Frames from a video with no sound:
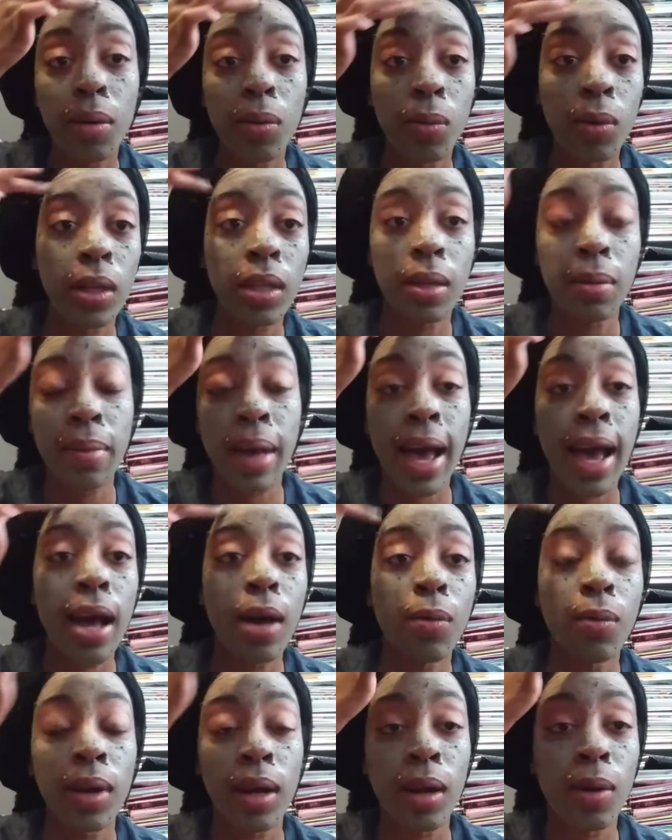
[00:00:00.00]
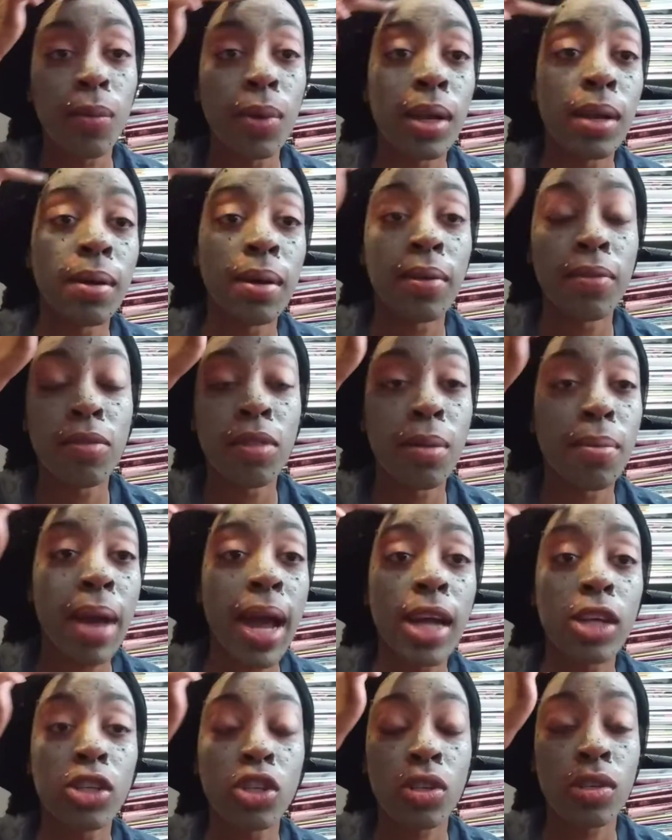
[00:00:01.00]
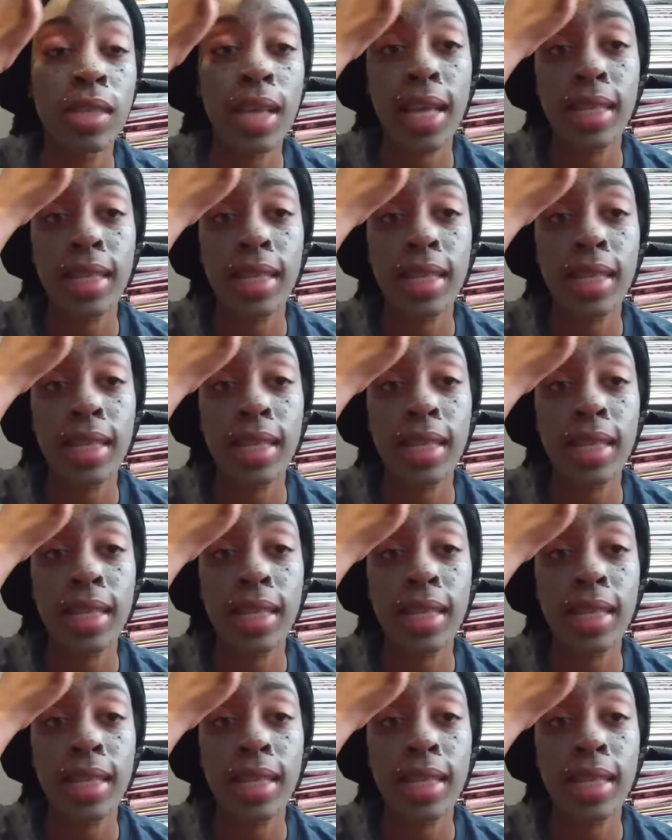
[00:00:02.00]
really bad, where one of the managers